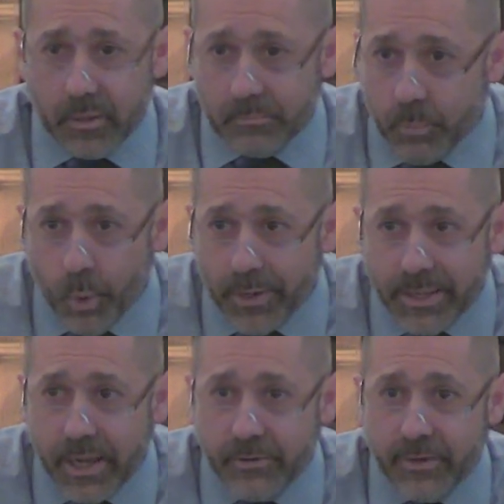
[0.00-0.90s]
born
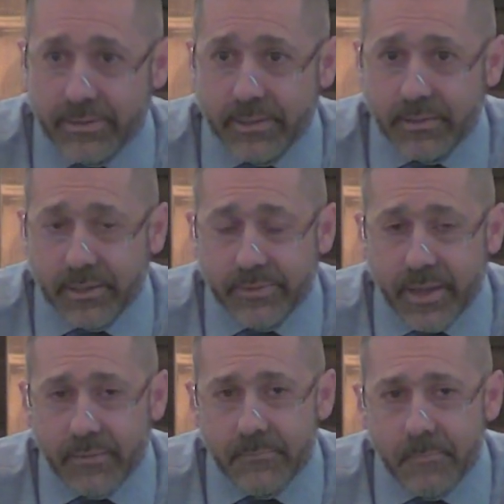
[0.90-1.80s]
again or anything like
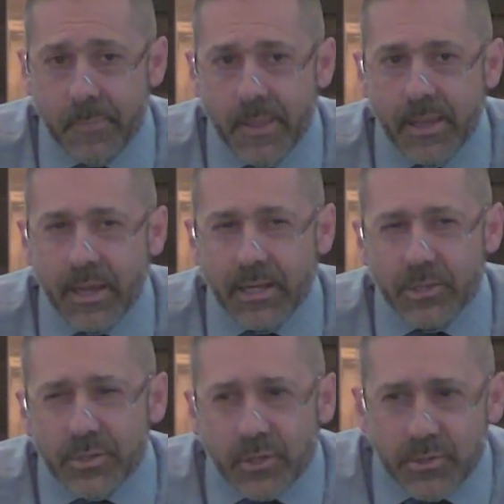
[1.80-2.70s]
that, that
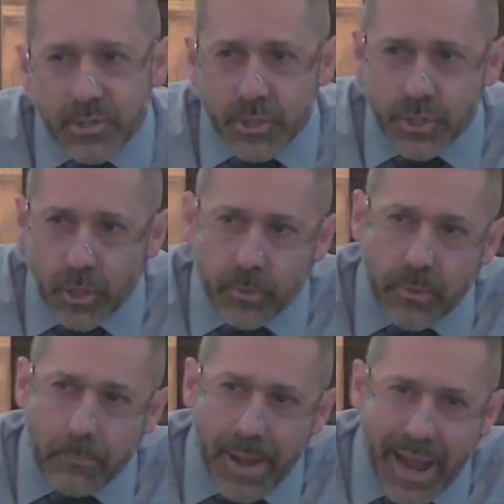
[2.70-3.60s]
just goes to show the
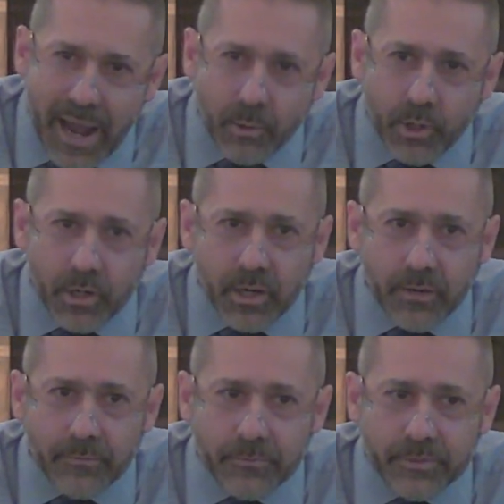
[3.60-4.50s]
power
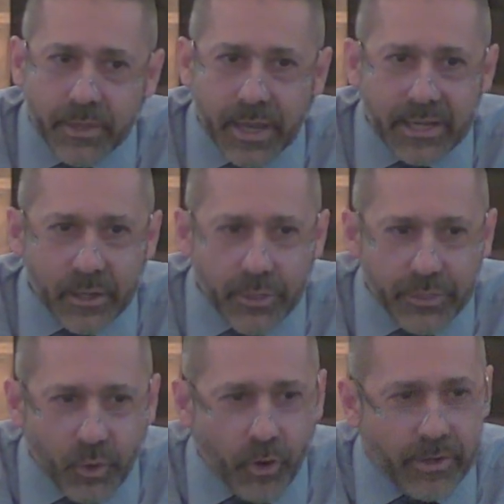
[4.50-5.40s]
of and the
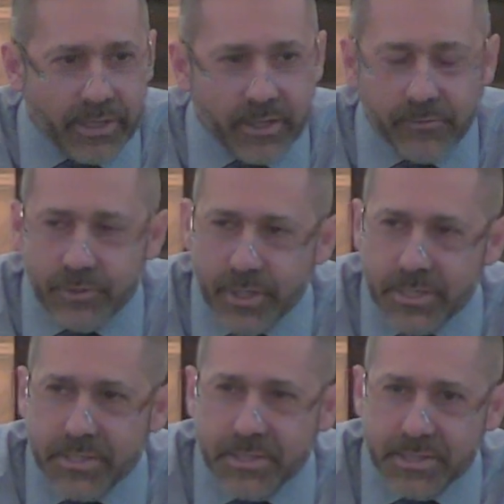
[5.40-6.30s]
authority of
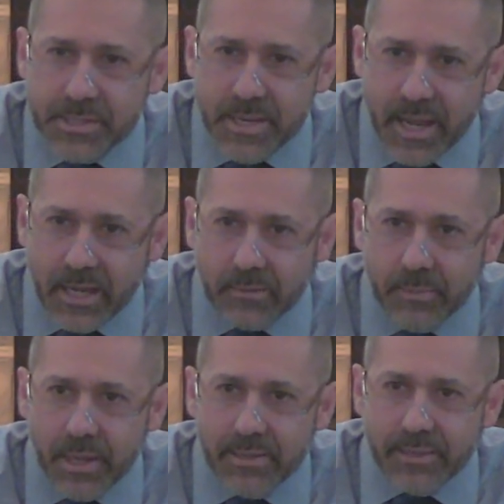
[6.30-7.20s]
Jesus' name,
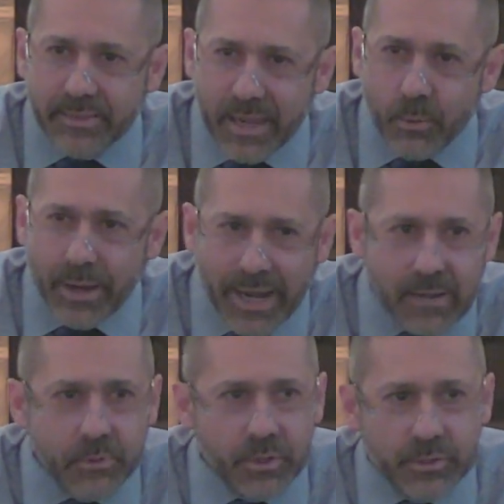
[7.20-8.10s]
that they were
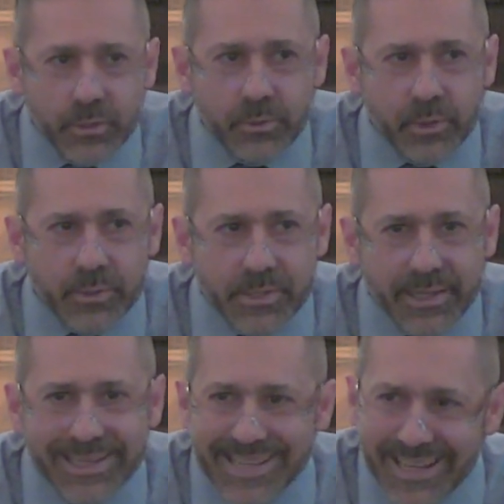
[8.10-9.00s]
able to do those
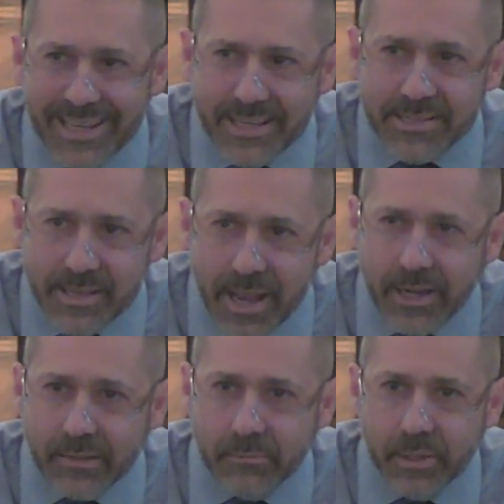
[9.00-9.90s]
things in his
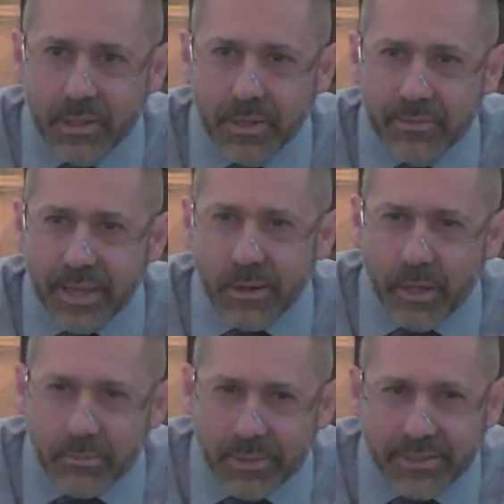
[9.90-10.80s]
name. They were
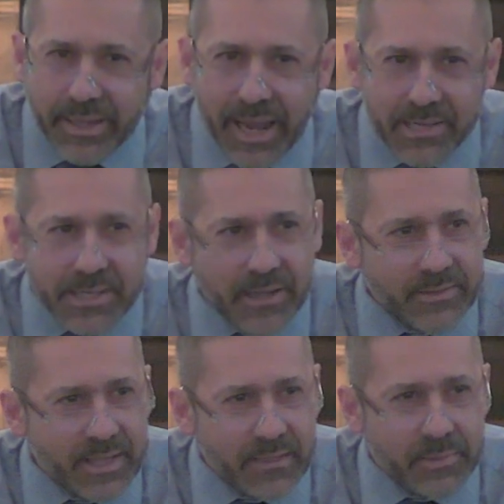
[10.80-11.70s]
able to cast out
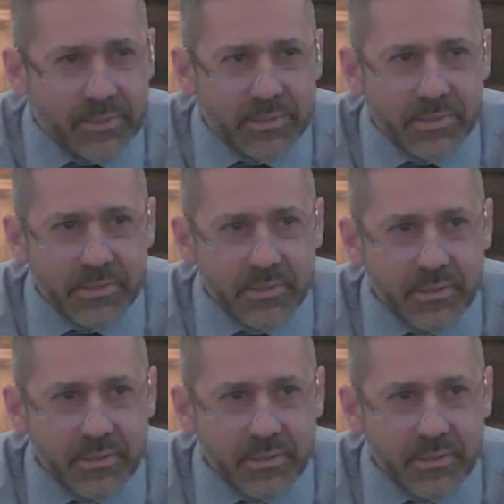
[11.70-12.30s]
demons